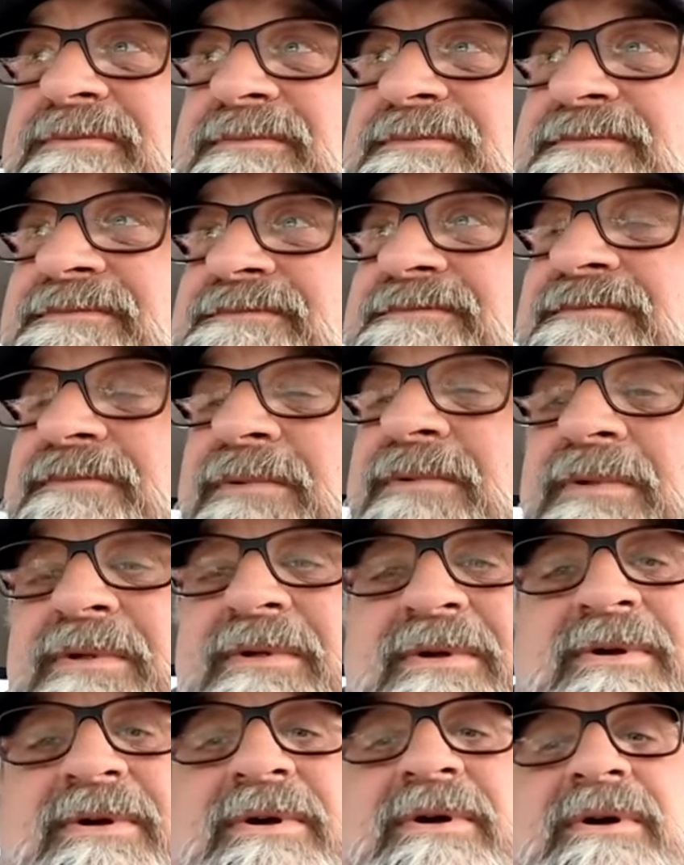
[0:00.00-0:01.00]
Now,
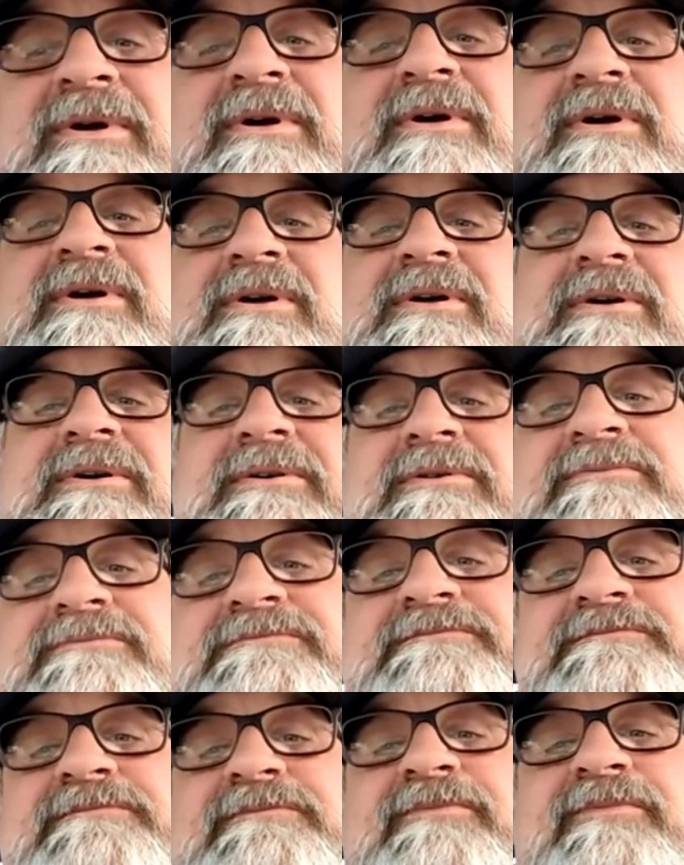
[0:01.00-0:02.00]
so you come back
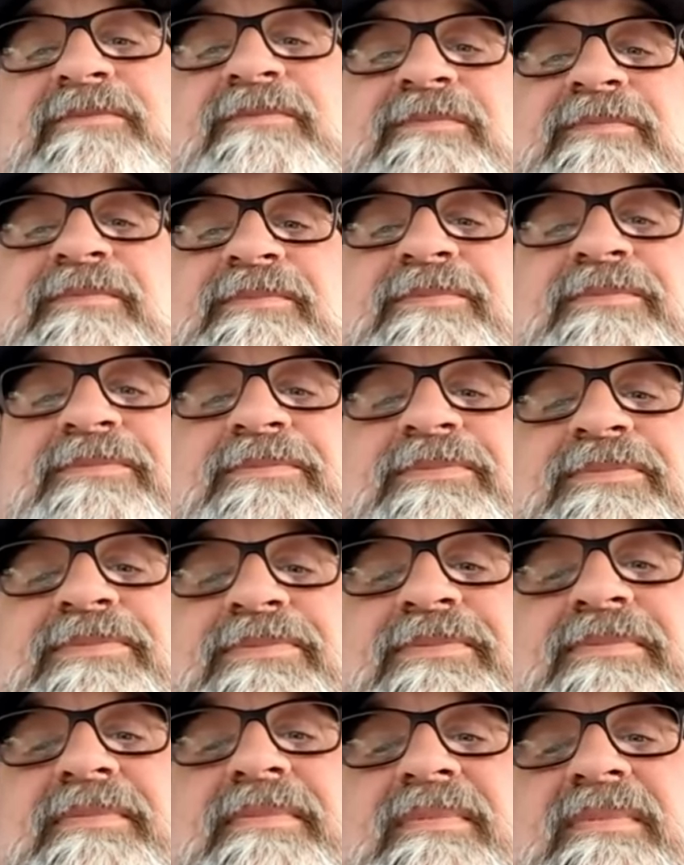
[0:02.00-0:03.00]
empty. You're
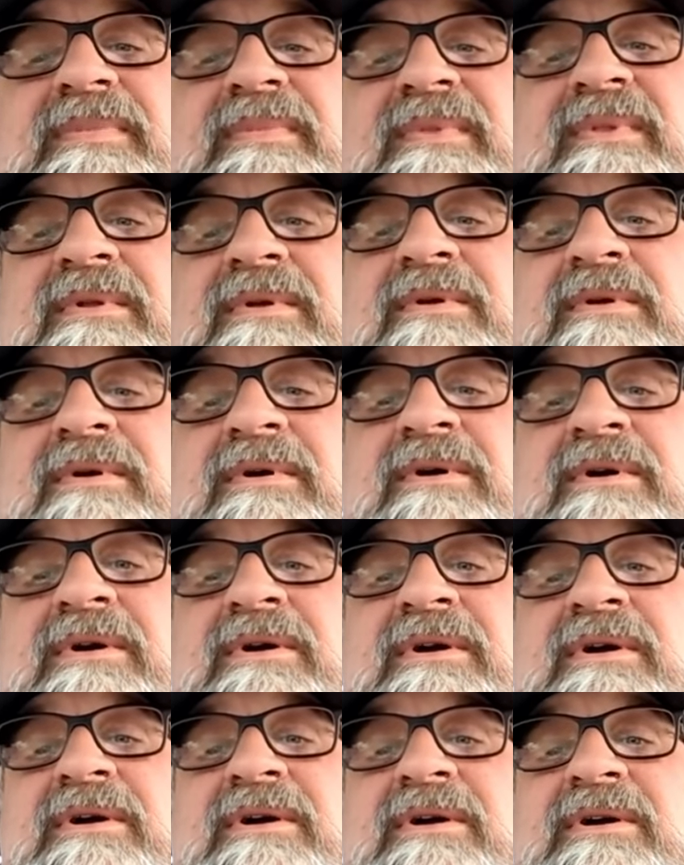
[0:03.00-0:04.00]
obviously you're on your own
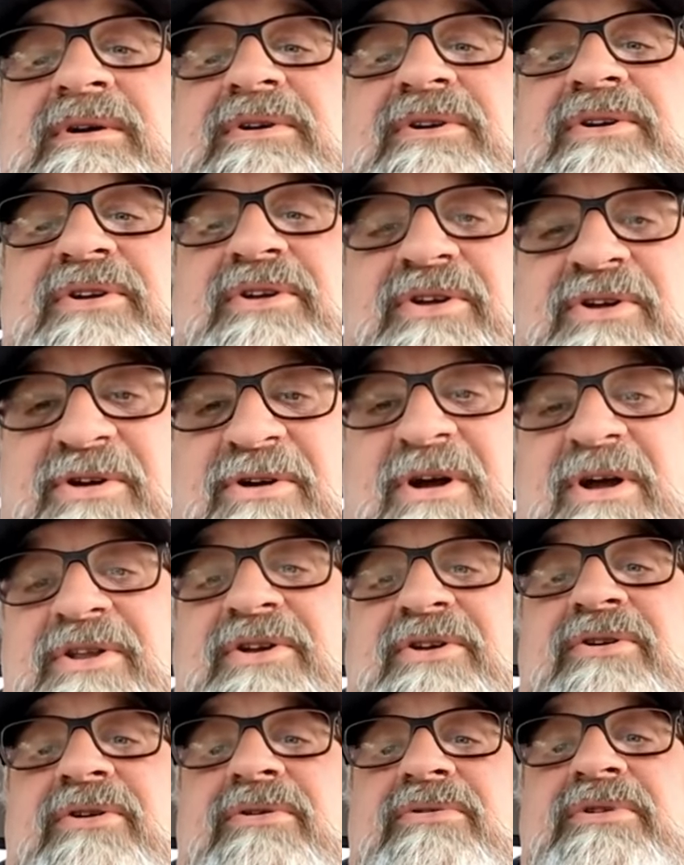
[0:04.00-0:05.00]
dime. You're on
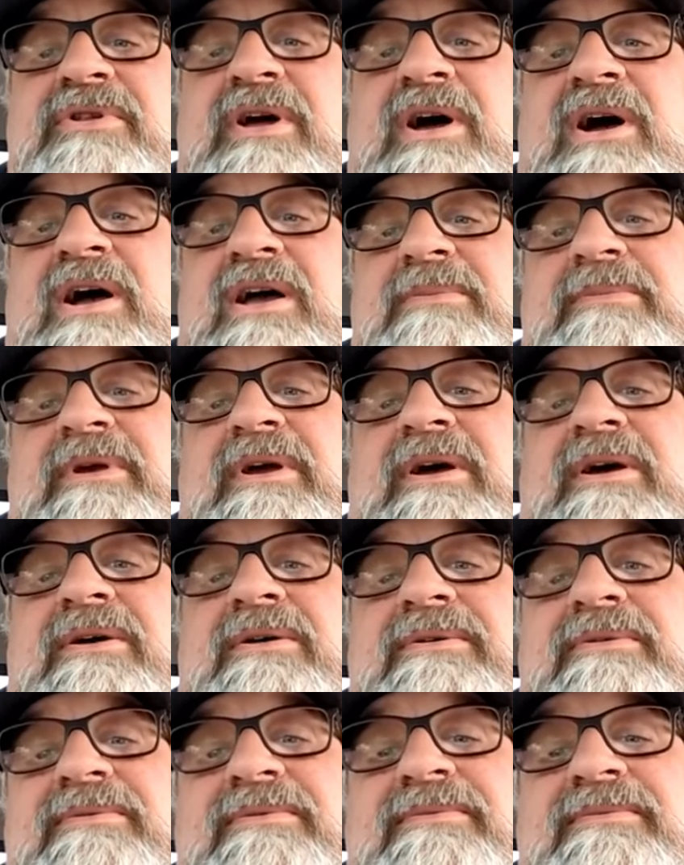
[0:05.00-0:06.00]
your own dime, yeah.
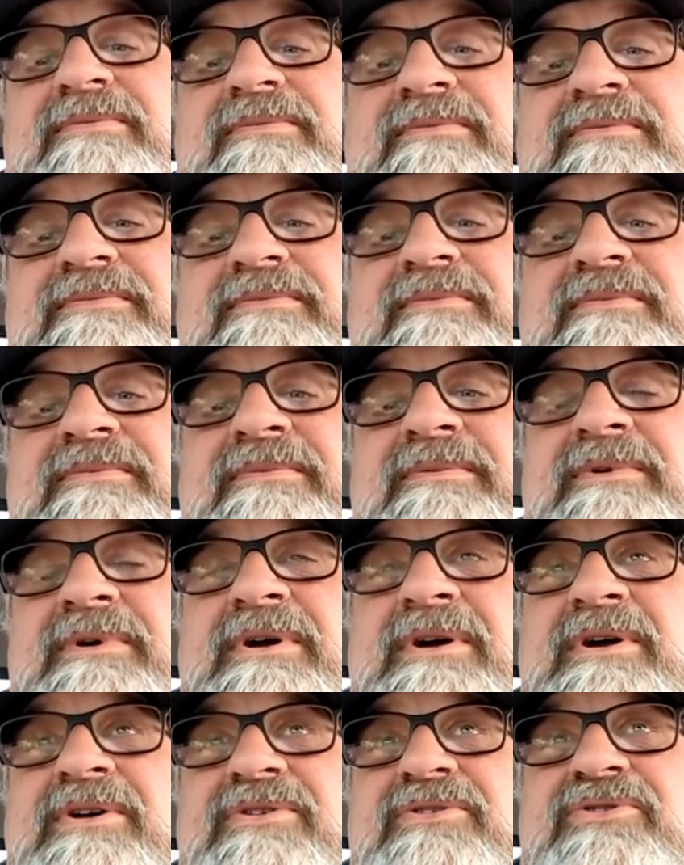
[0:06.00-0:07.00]
Wow.
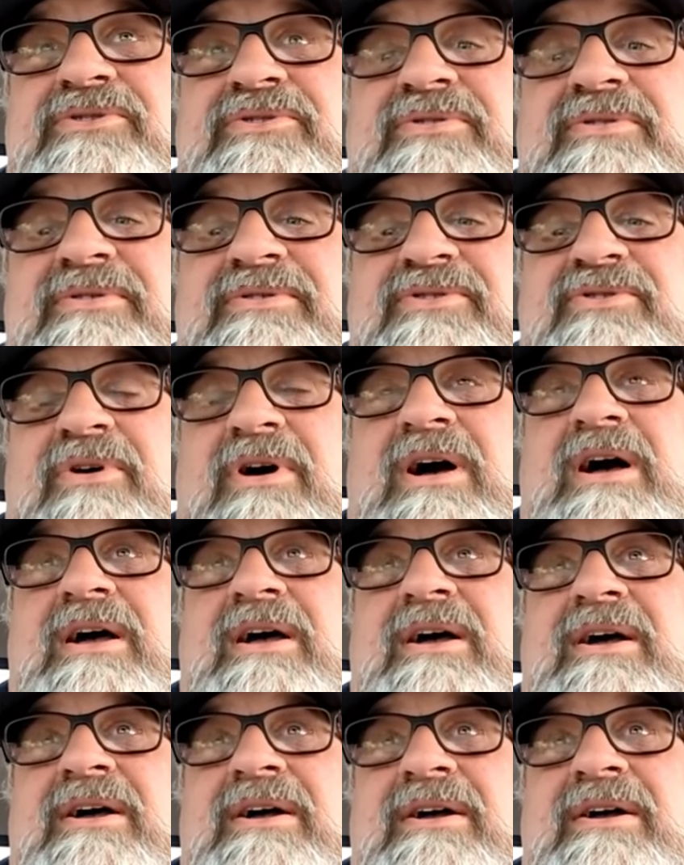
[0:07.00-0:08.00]

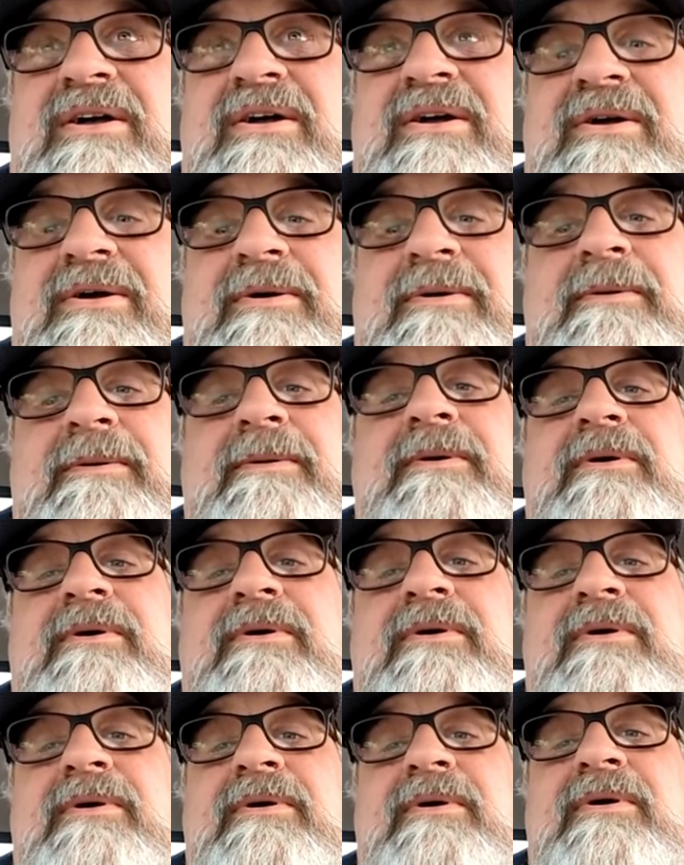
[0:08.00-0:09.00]
Now, let me
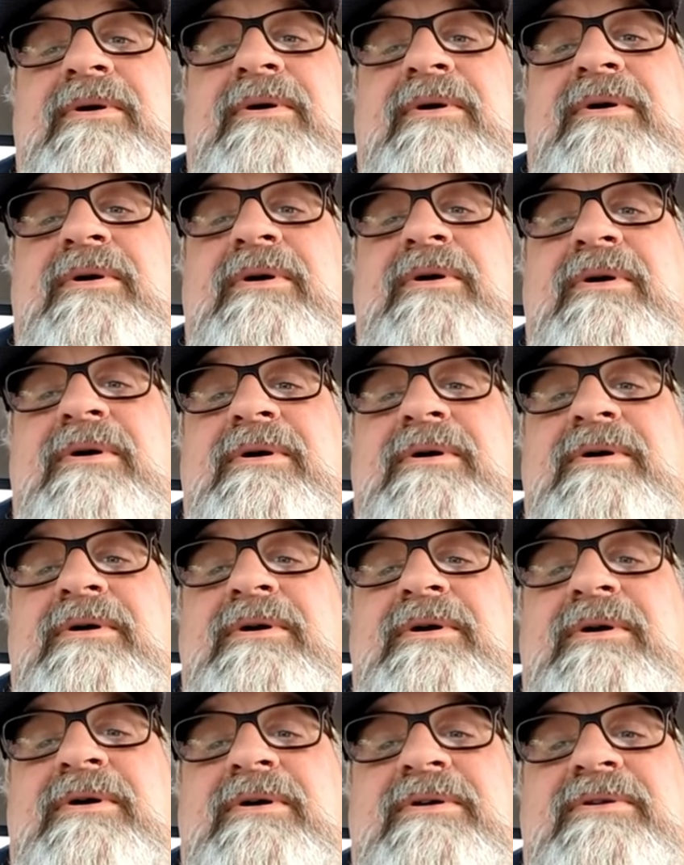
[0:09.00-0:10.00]
ask you something.
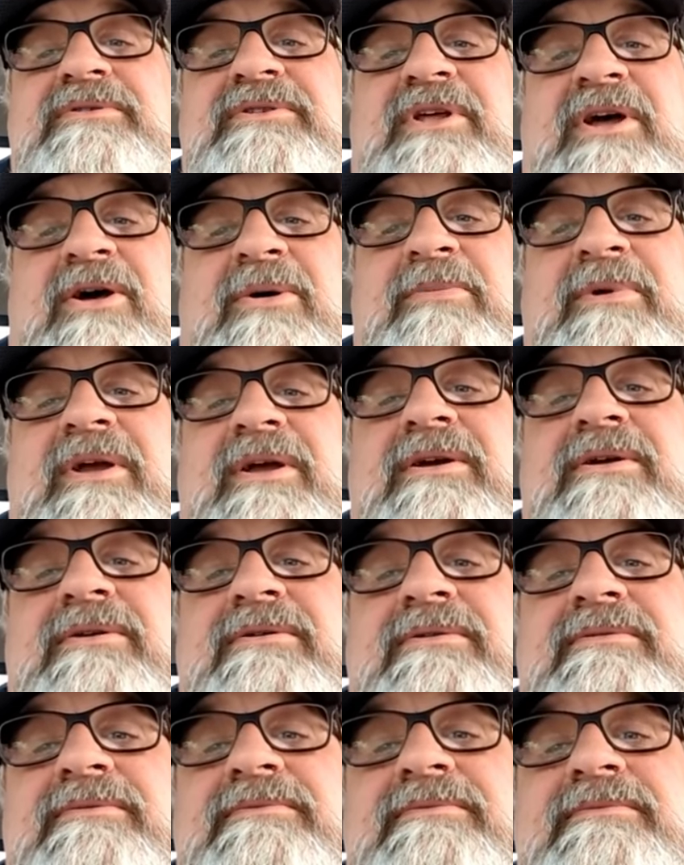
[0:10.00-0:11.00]
I know you've been
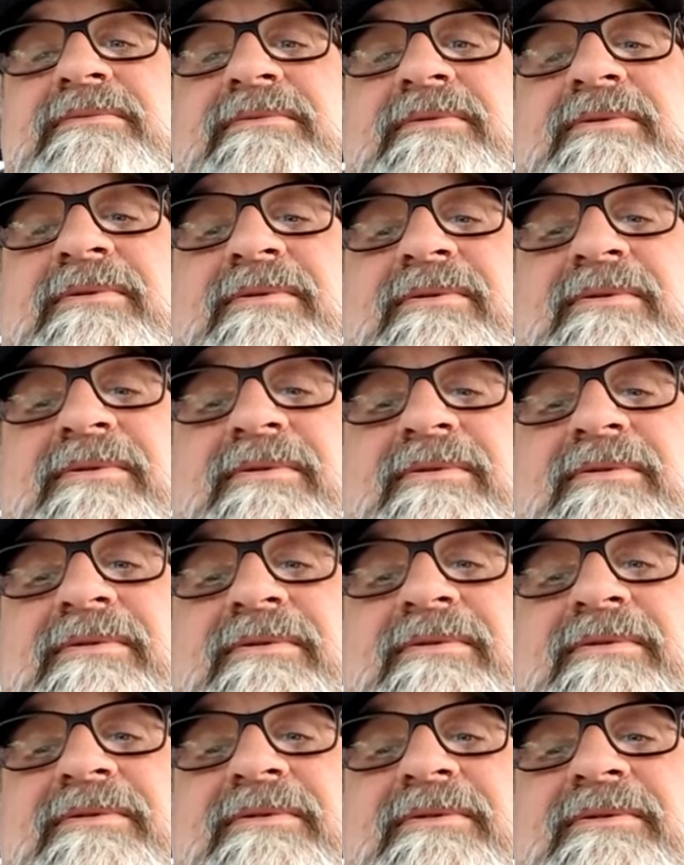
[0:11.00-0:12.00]
watching. You know, you've
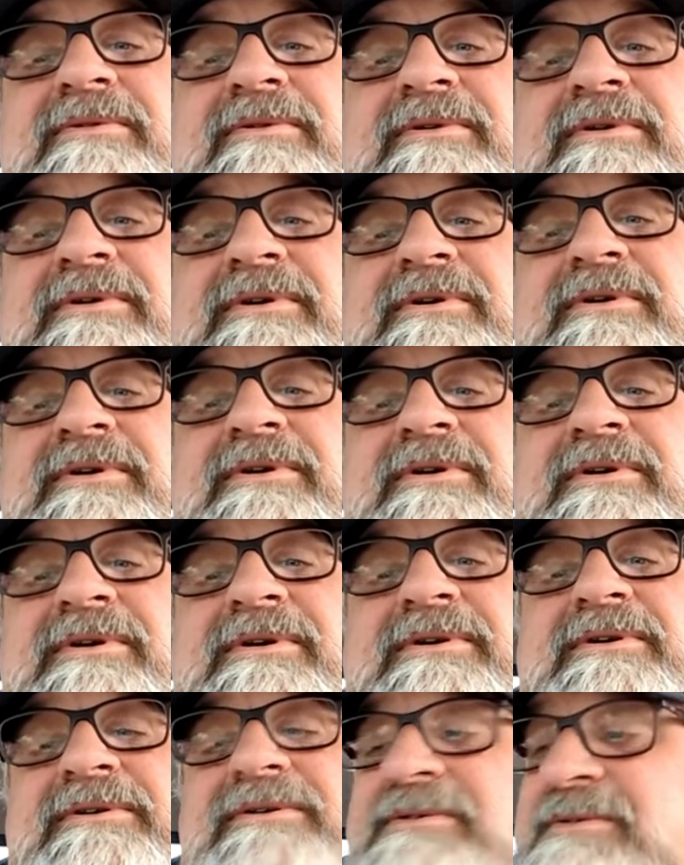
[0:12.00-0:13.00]
been following me on and off,
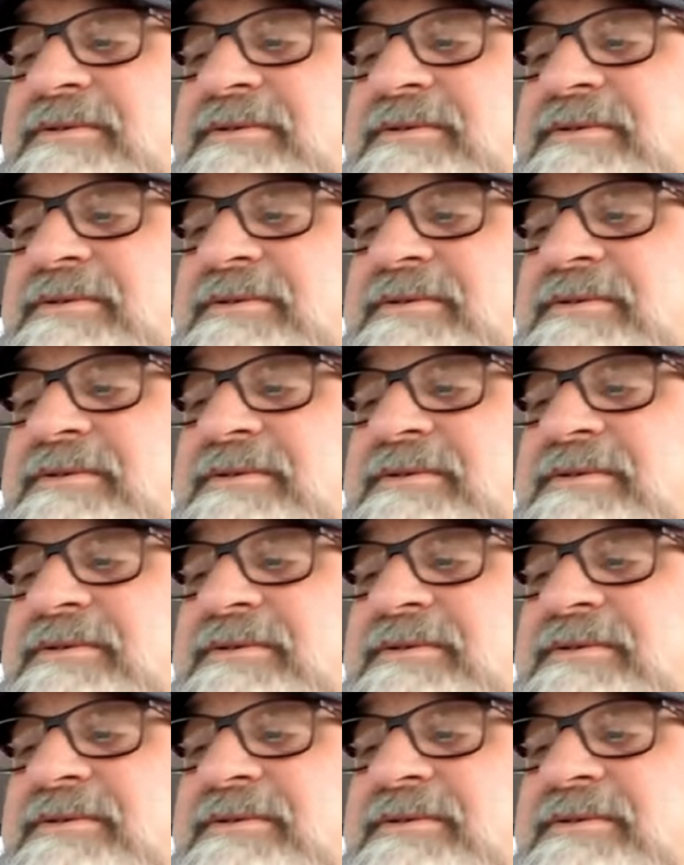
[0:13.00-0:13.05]
or